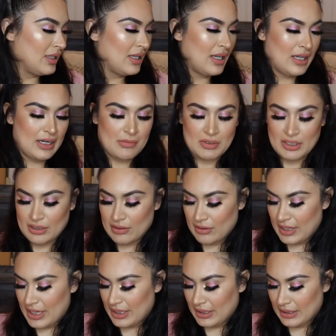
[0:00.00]
And I'm going to go
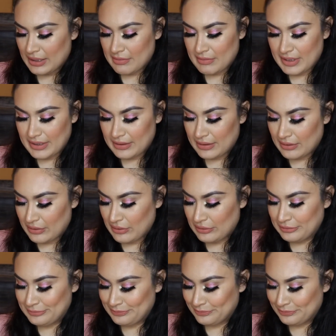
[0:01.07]
ahead and get my little